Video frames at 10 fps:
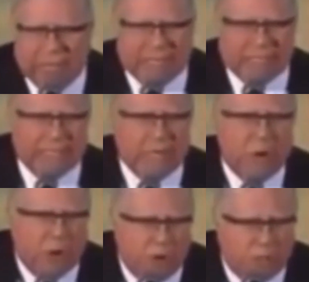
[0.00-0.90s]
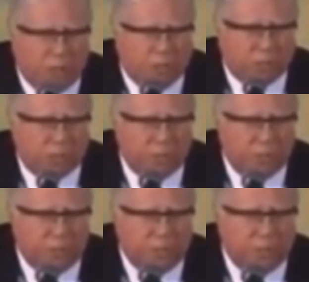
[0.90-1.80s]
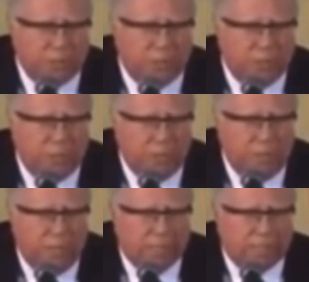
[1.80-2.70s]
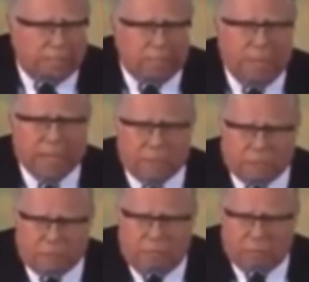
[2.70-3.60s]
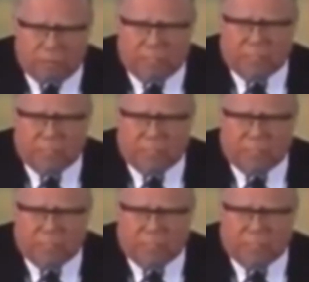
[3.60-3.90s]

It's the Oracles. It's the Microsofts, the